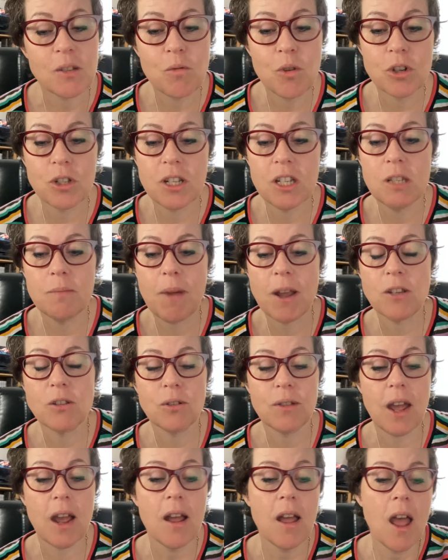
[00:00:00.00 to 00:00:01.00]
watch this
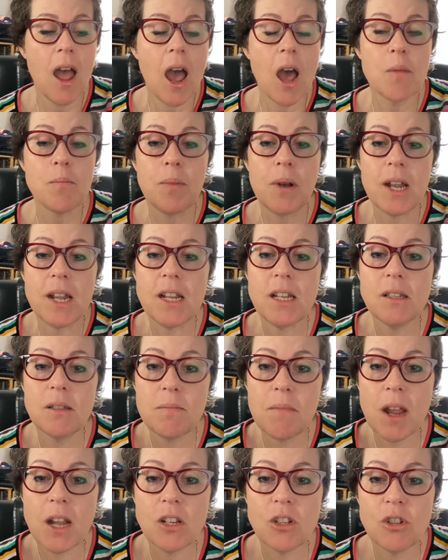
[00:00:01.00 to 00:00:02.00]
space on that, and
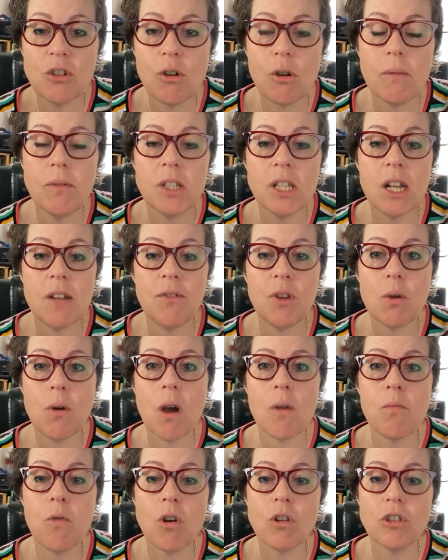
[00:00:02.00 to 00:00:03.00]
please make sure, obviously if you
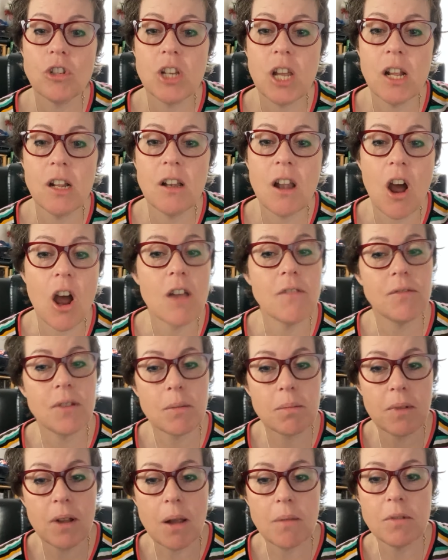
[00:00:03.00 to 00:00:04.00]
are watching live,
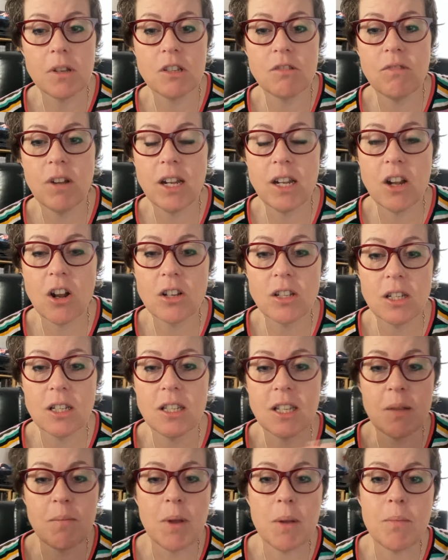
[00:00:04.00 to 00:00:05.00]
and it's really nice
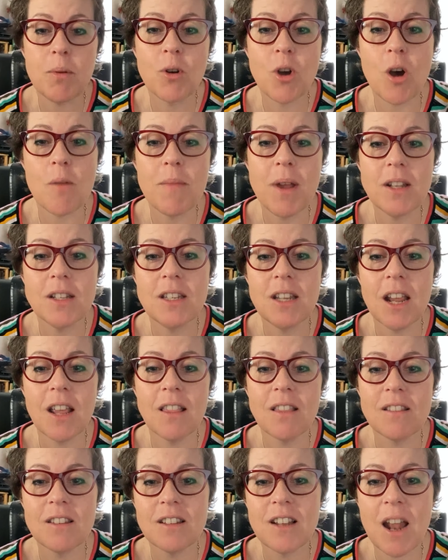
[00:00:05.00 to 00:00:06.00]
to see people
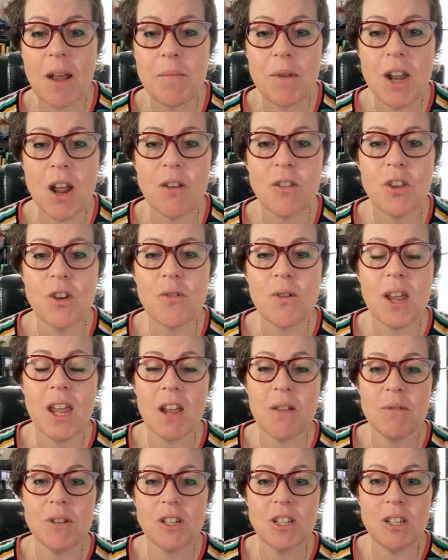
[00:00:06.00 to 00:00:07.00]
commenting to let me know that you're
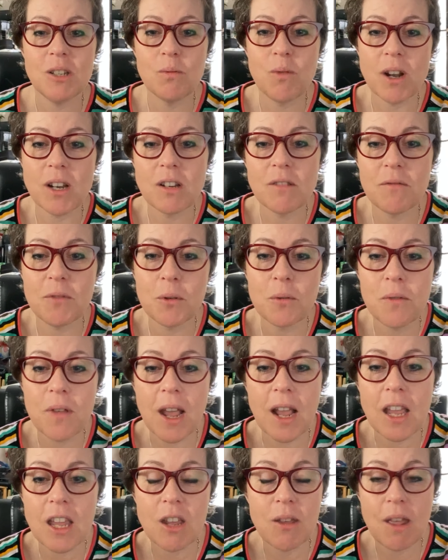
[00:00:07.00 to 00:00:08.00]
here, which is wonderful.
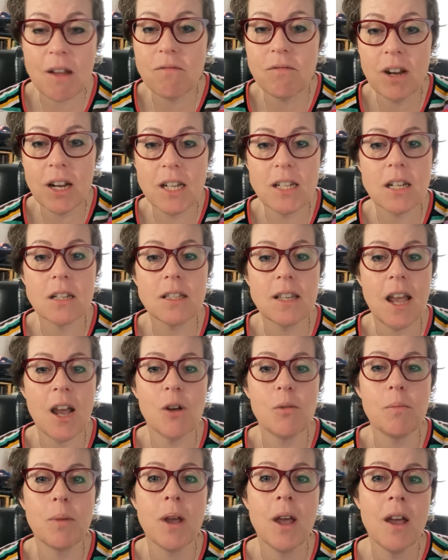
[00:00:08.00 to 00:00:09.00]
Thank you. That really does
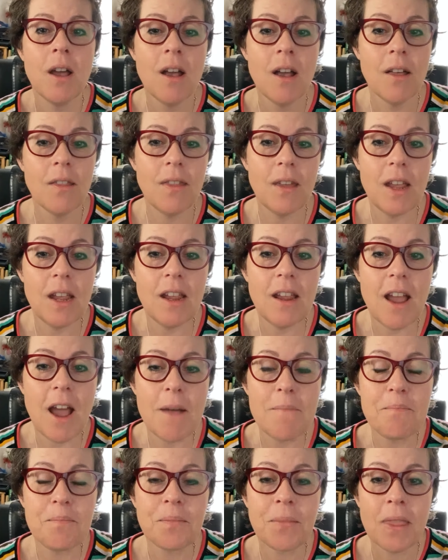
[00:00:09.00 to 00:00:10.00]
help
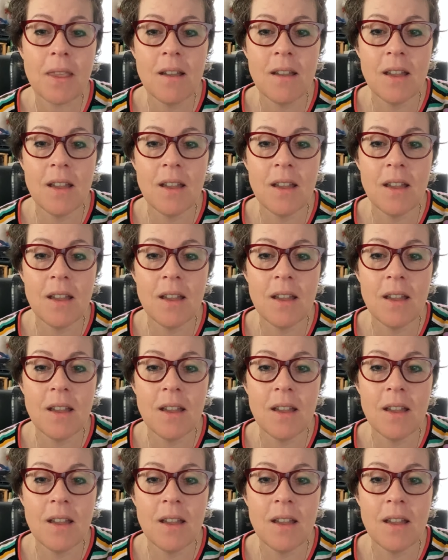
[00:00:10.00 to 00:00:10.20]
the